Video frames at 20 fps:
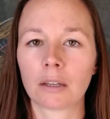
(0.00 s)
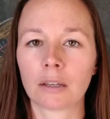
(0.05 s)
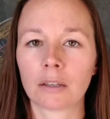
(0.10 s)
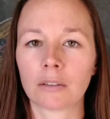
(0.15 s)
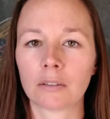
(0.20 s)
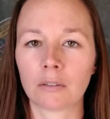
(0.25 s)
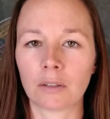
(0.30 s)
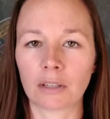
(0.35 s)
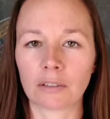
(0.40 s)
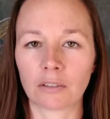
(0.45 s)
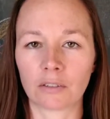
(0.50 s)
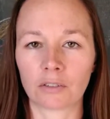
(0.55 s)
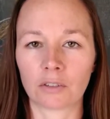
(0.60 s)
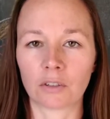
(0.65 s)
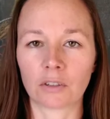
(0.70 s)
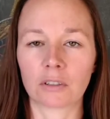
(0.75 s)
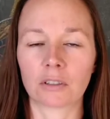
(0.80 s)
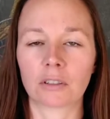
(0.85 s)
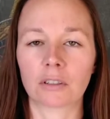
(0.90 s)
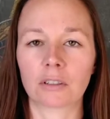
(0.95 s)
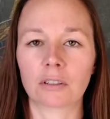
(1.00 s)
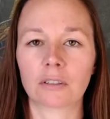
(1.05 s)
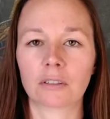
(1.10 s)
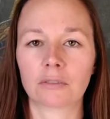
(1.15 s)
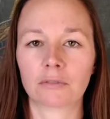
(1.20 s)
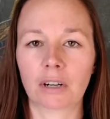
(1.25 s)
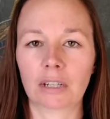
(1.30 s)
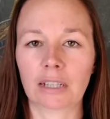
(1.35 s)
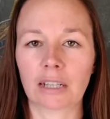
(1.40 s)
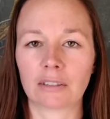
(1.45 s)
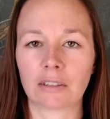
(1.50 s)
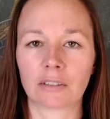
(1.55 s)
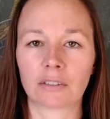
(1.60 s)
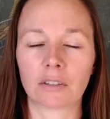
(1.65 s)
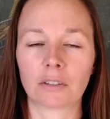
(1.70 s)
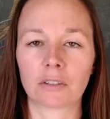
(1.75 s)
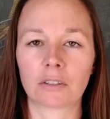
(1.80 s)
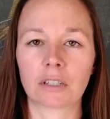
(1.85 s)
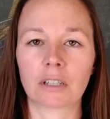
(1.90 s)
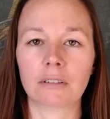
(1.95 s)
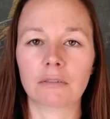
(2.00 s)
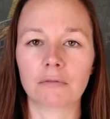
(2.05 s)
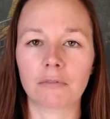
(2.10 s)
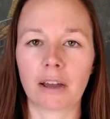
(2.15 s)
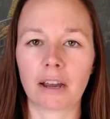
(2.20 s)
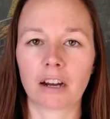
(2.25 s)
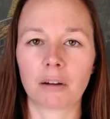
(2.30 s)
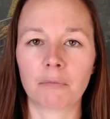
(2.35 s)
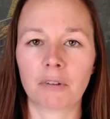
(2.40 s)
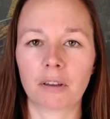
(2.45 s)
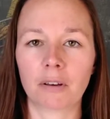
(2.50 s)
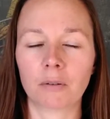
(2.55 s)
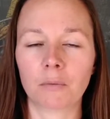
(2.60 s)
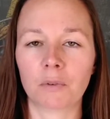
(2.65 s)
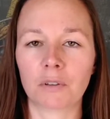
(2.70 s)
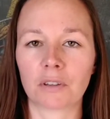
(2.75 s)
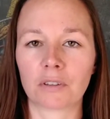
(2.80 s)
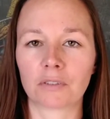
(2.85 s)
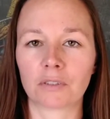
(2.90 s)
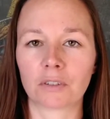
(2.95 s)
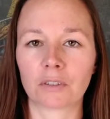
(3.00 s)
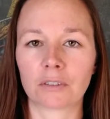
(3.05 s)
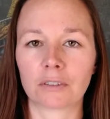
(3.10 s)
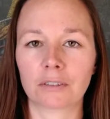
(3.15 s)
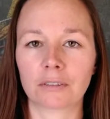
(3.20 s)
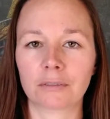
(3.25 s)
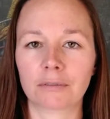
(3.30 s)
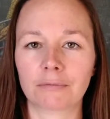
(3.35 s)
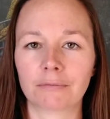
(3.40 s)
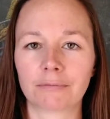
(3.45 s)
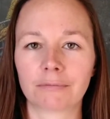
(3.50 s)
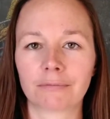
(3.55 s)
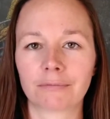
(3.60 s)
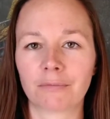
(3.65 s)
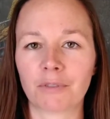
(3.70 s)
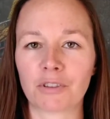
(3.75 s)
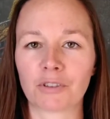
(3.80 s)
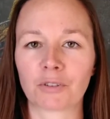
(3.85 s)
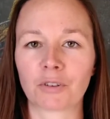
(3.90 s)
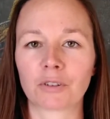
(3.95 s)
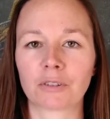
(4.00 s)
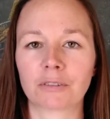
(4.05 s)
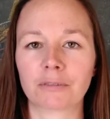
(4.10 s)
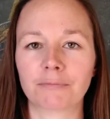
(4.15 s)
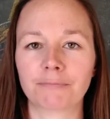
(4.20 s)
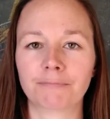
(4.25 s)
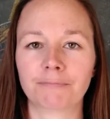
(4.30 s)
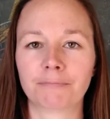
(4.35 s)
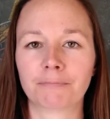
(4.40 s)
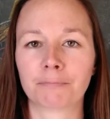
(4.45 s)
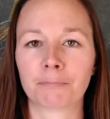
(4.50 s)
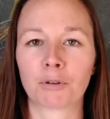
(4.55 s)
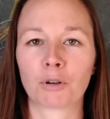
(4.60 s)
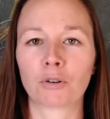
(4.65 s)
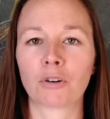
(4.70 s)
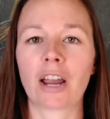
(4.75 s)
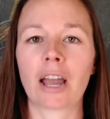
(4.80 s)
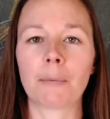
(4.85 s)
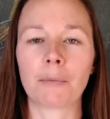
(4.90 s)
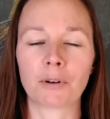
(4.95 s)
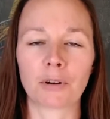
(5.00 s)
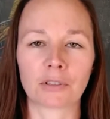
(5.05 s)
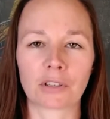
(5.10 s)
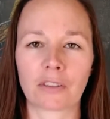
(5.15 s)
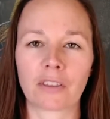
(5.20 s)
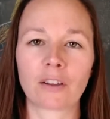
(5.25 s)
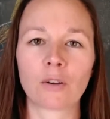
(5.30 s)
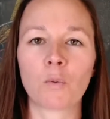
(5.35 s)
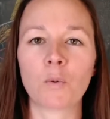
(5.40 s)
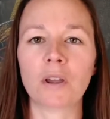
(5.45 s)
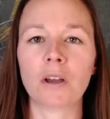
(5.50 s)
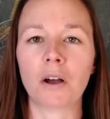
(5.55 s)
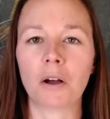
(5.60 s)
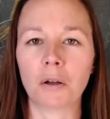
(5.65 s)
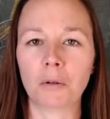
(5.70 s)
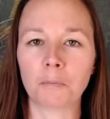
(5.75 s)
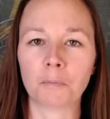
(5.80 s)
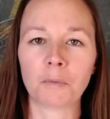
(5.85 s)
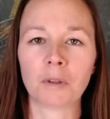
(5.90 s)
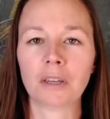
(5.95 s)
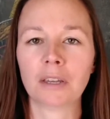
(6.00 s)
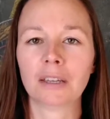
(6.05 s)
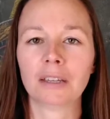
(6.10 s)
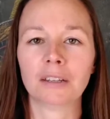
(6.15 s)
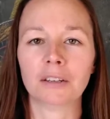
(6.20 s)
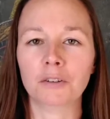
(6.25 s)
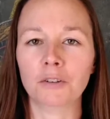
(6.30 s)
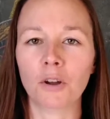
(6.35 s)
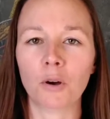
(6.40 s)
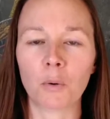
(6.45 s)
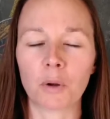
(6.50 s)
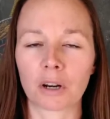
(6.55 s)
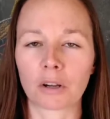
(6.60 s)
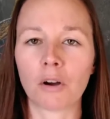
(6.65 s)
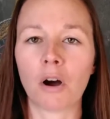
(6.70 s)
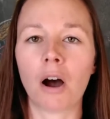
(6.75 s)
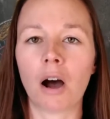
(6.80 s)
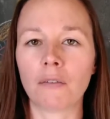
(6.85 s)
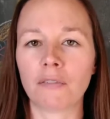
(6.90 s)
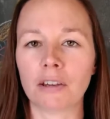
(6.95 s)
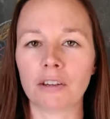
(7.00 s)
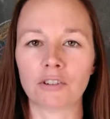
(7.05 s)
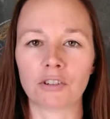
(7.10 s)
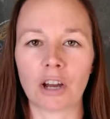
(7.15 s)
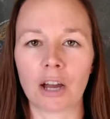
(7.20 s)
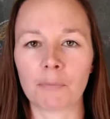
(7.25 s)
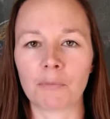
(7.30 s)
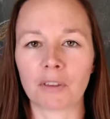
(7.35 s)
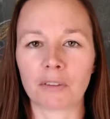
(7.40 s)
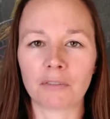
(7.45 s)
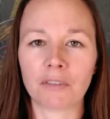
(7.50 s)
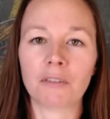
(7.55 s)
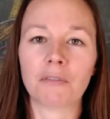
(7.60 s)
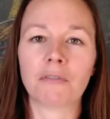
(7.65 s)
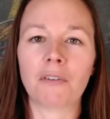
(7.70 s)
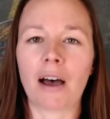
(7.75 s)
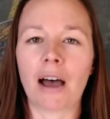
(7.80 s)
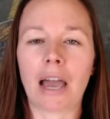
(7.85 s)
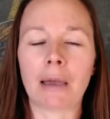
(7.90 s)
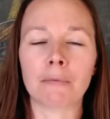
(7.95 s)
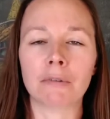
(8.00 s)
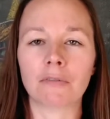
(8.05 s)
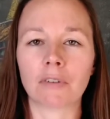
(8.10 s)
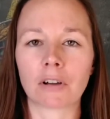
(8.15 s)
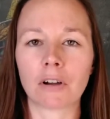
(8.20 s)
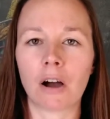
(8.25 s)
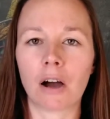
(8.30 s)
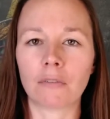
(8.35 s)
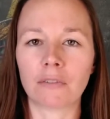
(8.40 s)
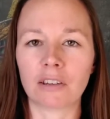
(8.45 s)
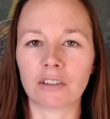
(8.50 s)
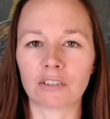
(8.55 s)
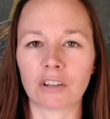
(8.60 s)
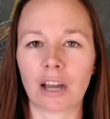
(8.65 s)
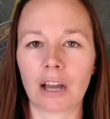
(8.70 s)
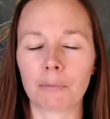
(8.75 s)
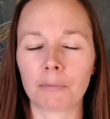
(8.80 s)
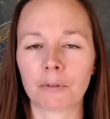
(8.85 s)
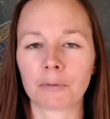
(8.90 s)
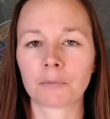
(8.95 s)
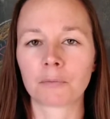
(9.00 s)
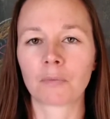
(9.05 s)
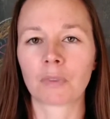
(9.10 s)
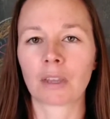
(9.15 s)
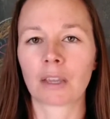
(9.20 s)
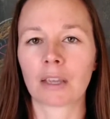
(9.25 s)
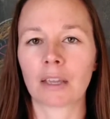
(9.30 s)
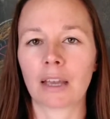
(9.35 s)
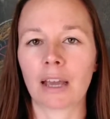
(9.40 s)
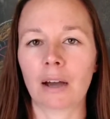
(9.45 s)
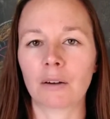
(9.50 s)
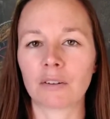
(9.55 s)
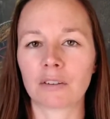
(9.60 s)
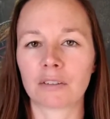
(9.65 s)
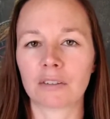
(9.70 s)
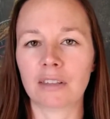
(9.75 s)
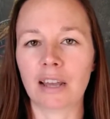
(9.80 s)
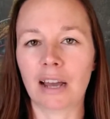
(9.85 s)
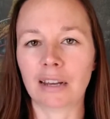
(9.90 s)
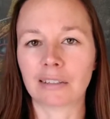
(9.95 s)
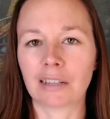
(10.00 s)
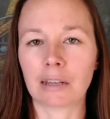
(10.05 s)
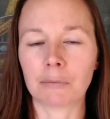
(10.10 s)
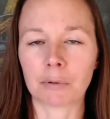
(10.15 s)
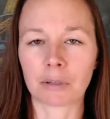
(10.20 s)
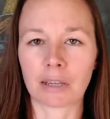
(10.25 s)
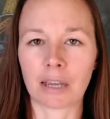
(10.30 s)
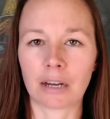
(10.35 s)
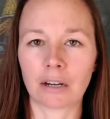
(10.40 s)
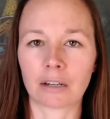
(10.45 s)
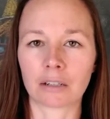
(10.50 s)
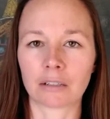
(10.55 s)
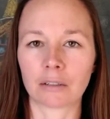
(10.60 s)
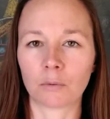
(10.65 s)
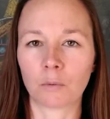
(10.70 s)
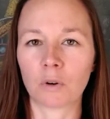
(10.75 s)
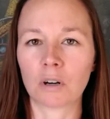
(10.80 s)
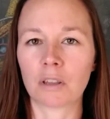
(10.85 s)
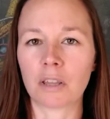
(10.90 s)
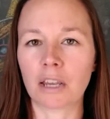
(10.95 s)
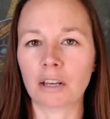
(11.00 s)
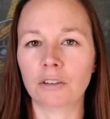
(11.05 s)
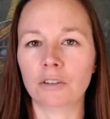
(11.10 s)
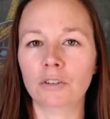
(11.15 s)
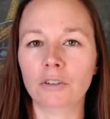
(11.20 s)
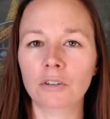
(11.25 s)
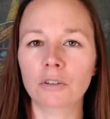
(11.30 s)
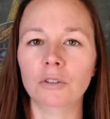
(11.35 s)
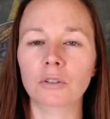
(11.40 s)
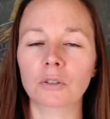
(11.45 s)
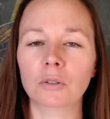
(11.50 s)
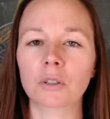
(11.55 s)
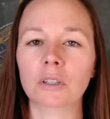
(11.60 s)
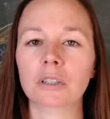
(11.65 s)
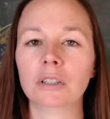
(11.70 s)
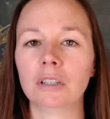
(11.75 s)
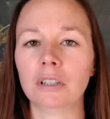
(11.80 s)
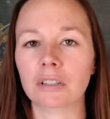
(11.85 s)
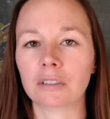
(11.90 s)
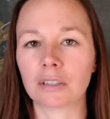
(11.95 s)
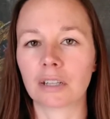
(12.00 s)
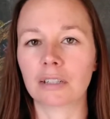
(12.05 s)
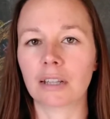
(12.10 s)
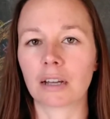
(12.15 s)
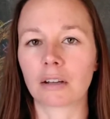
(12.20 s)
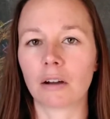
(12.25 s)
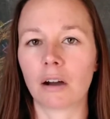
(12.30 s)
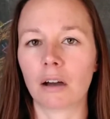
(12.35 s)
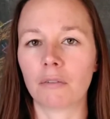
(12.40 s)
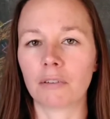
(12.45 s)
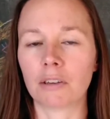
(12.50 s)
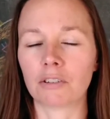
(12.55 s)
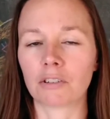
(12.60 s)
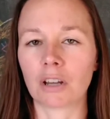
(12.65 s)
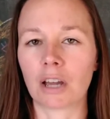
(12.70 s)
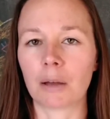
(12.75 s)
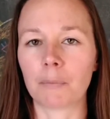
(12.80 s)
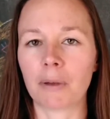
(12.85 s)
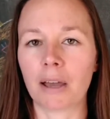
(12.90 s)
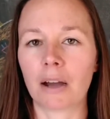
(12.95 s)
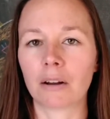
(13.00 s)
So that's a certain, right, that's a certain environment with certain parameters. I think we all know what a coffee shop, the vibe of a coffee shop. How does that type of character, what do they do inside that coffee shop?